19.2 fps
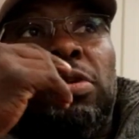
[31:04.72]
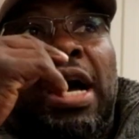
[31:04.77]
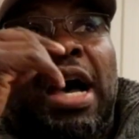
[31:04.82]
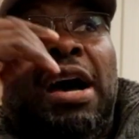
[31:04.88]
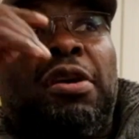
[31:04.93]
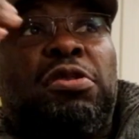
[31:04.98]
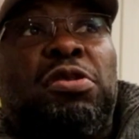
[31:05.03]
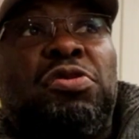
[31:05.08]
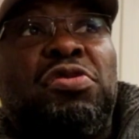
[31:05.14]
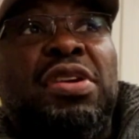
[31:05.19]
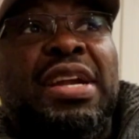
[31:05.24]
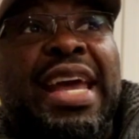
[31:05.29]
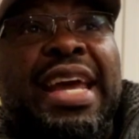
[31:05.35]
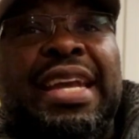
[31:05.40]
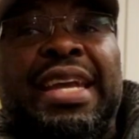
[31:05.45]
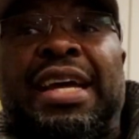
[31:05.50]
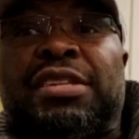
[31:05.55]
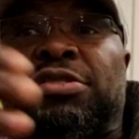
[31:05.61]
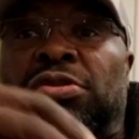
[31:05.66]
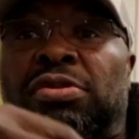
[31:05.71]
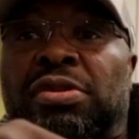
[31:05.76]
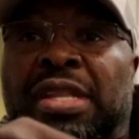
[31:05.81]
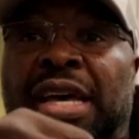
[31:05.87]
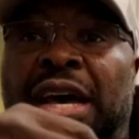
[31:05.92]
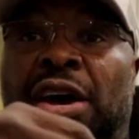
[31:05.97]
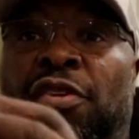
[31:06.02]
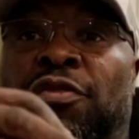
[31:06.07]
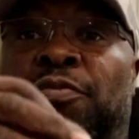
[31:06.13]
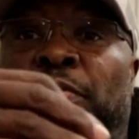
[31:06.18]
I can relate that to
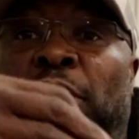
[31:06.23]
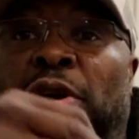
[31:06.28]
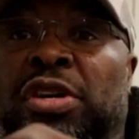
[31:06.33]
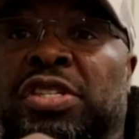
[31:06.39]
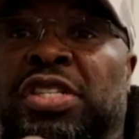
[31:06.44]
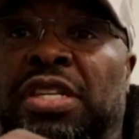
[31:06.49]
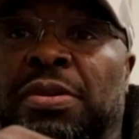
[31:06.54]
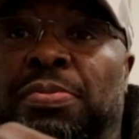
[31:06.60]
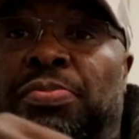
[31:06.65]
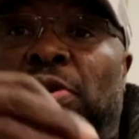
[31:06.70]
that of boxing.